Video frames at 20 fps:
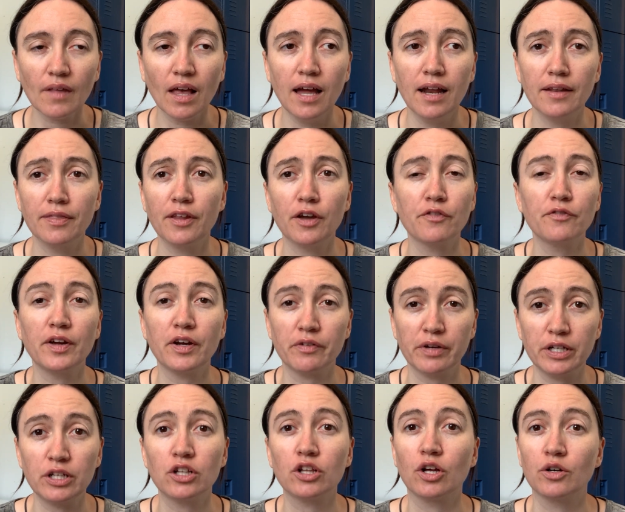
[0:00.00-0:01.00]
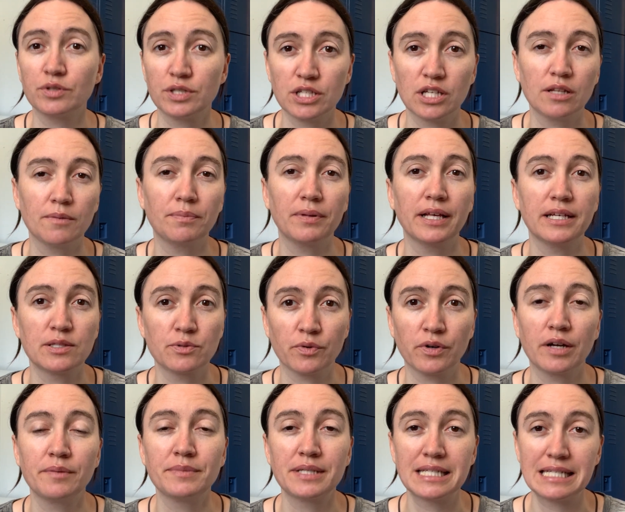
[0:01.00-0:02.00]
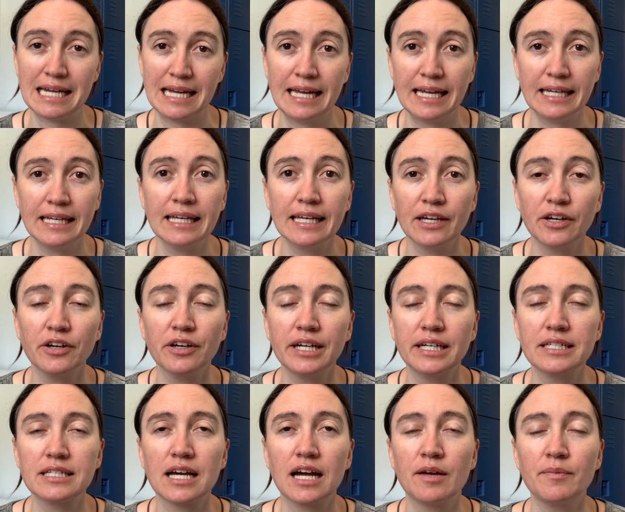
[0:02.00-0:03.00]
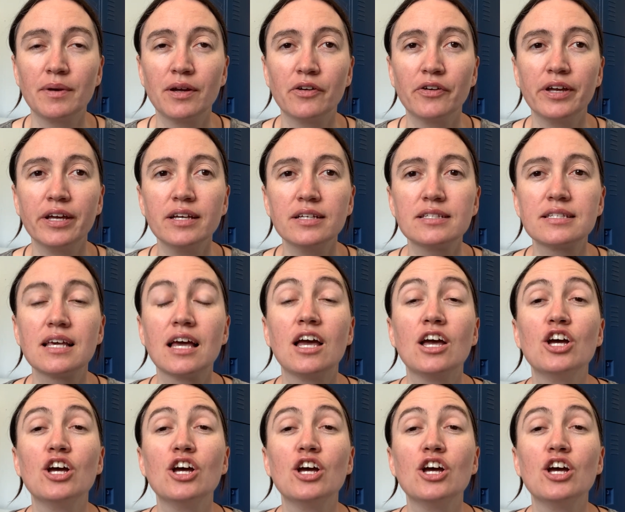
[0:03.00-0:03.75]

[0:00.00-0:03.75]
and they're very close to the place where I'm staying here in Tiberias.